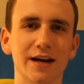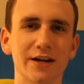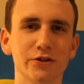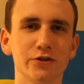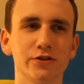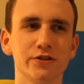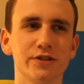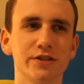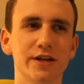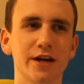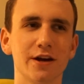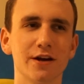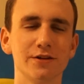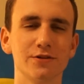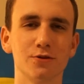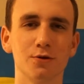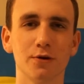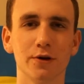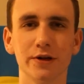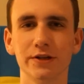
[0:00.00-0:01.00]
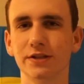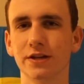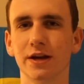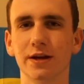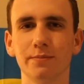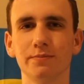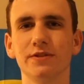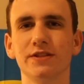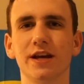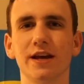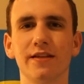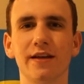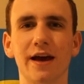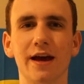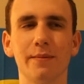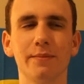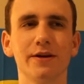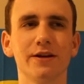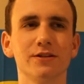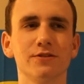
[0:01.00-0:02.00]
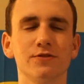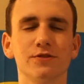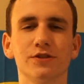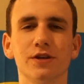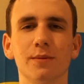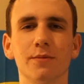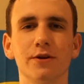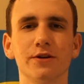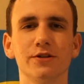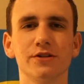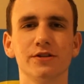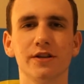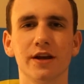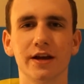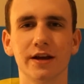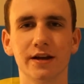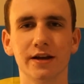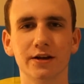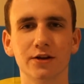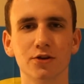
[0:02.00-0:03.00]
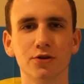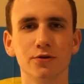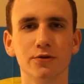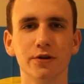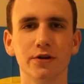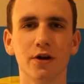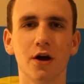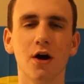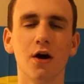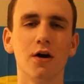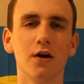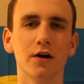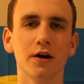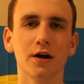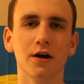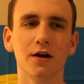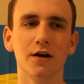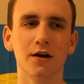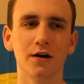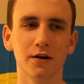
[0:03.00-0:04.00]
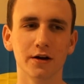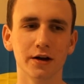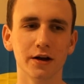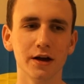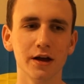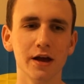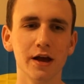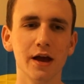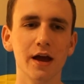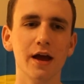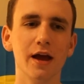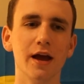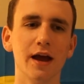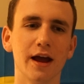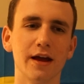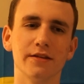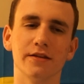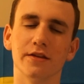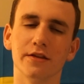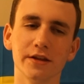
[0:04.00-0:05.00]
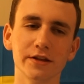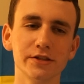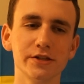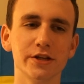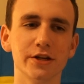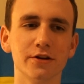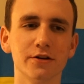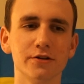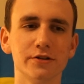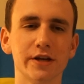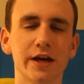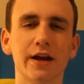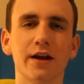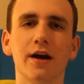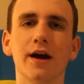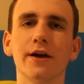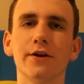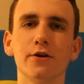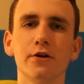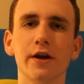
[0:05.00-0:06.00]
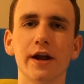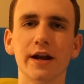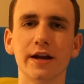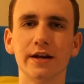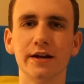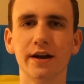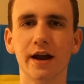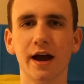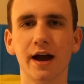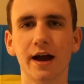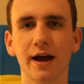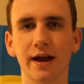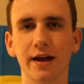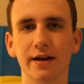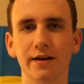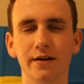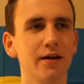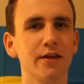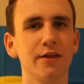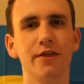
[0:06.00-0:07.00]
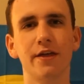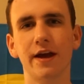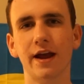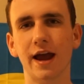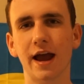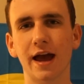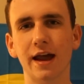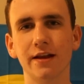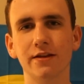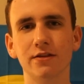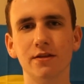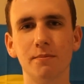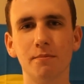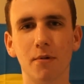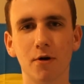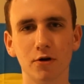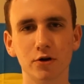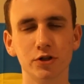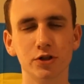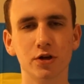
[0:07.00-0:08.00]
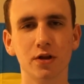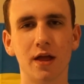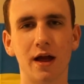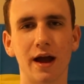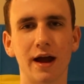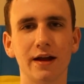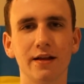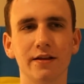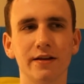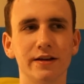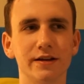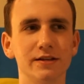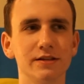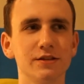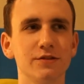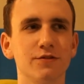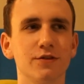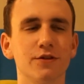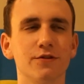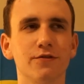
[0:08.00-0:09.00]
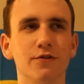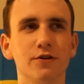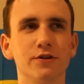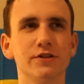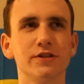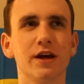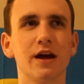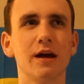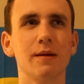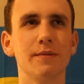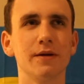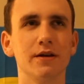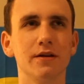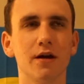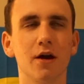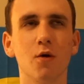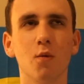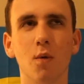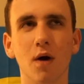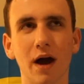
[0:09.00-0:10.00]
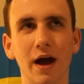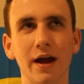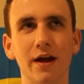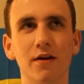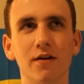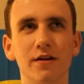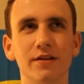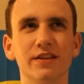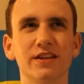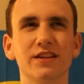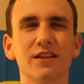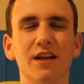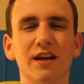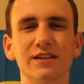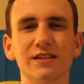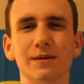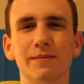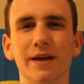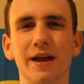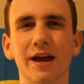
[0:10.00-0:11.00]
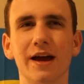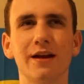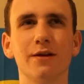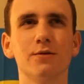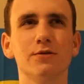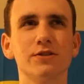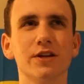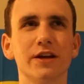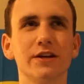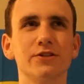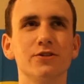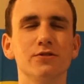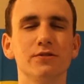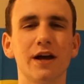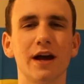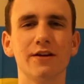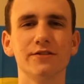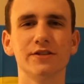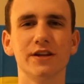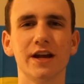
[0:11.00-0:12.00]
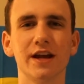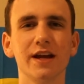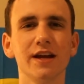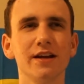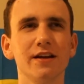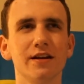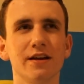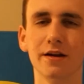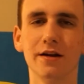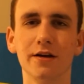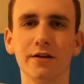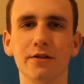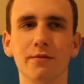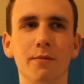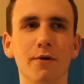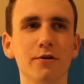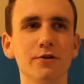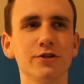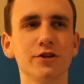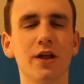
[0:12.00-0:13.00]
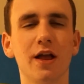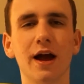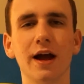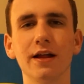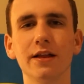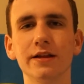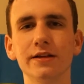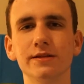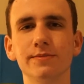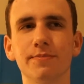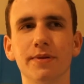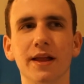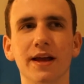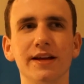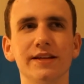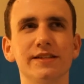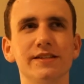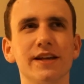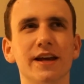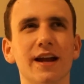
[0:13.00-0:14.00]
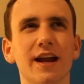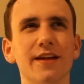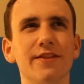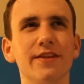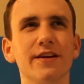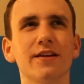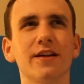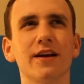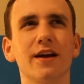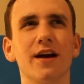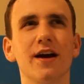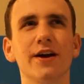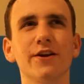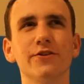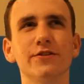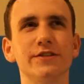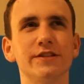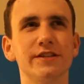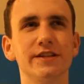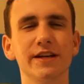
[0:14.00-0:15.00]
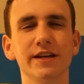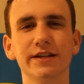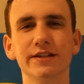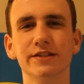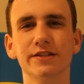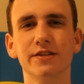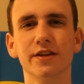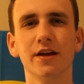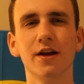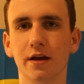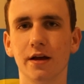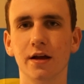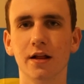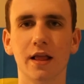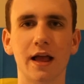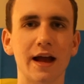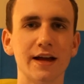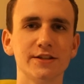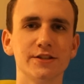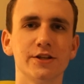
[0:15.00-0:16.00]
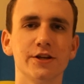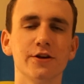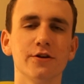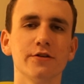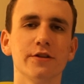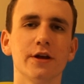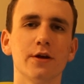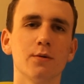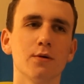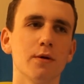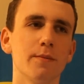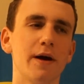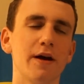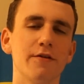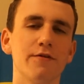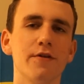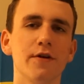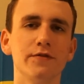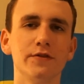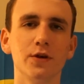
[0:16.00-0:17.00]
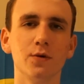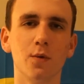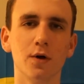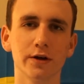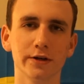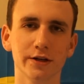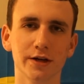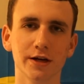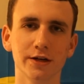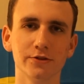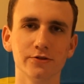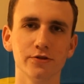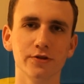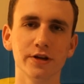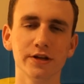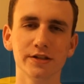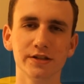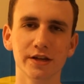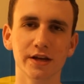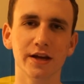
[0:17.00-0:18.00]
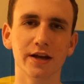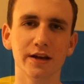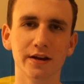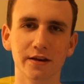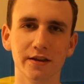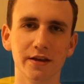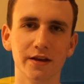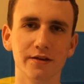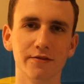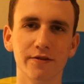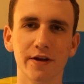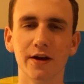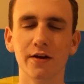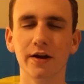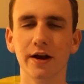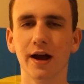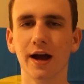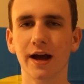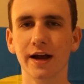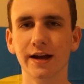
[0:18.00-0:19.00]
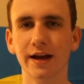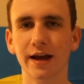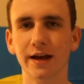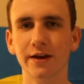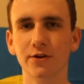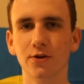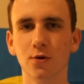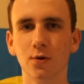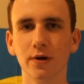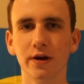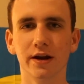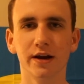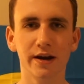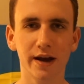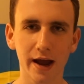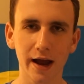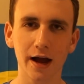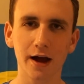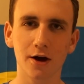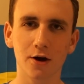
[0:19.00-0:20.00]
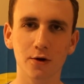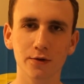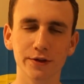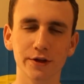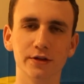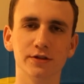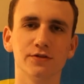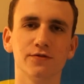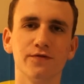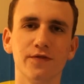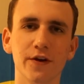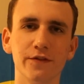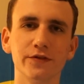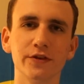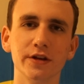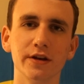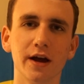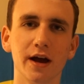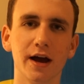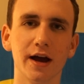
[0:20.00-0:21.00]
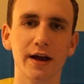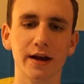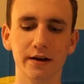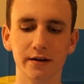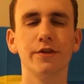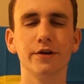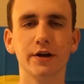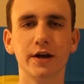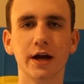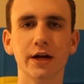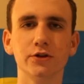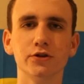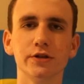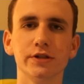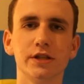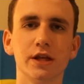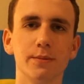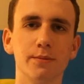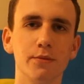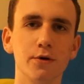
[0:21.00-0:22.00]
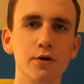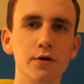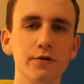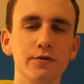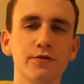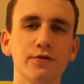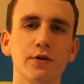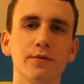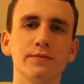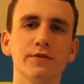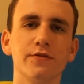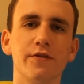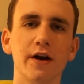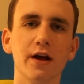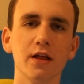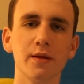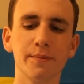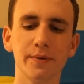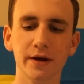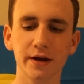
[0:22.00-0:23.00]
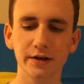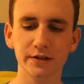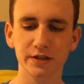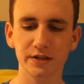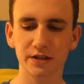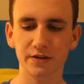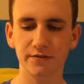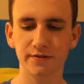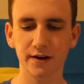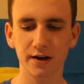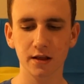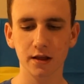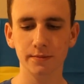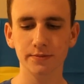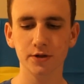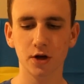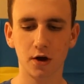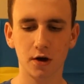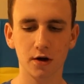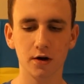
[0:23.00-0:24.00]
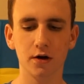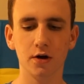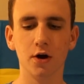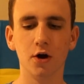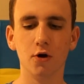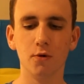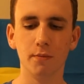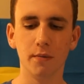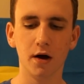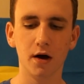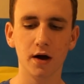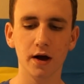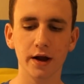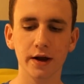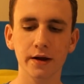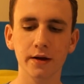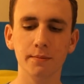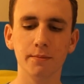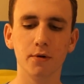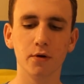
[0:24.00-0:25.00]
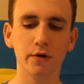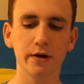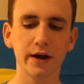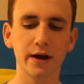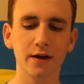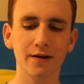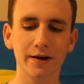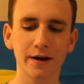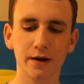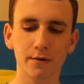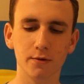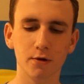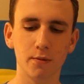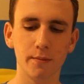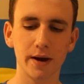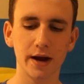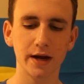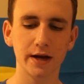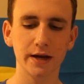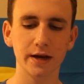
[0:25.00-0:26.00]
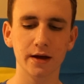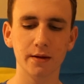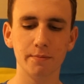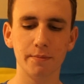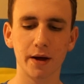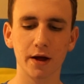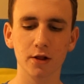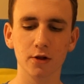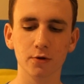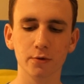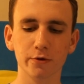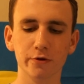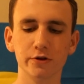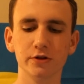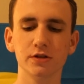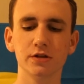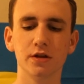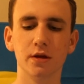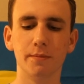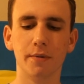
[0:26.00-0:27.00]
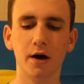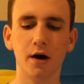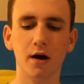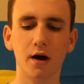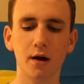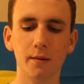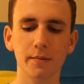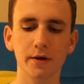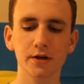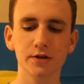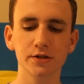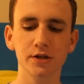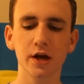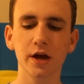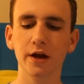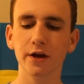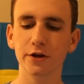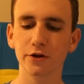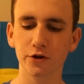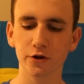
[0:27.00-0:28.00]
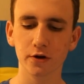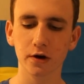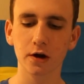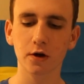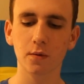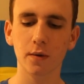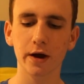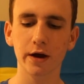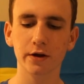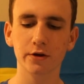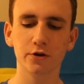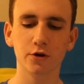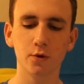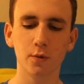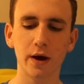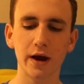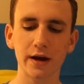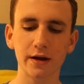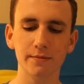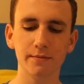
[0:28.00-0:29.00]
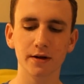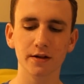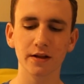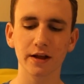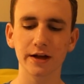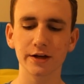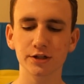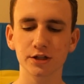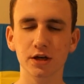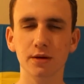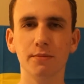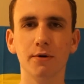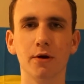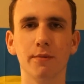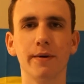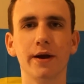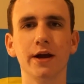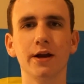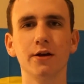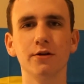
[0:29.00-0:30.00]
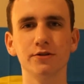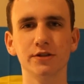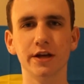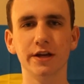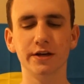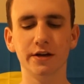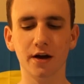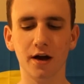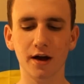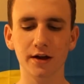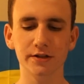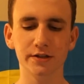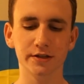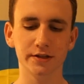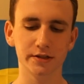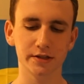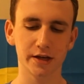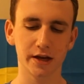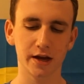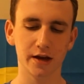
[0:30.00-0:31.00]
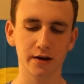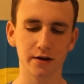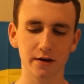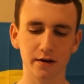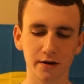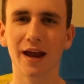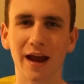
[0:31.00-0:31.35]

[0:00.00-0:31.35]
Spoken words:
countries and territories, and I say that because for some reason they included Hong Kong. And then this year's had 189. They added the Marshall Islands for the first time in a while. I think the last time they had it was like 2008. The Marshall Islands placed at I think like 106th. Last year there were about 51 countries in the very high category, and now there's 59. The countries that moved from developing to developed are Oman, Bulgaria, Romania, Belarus, the Bahamas, Uruguay, Kuwait, Malaysia, Barbados, and Kazakhstan.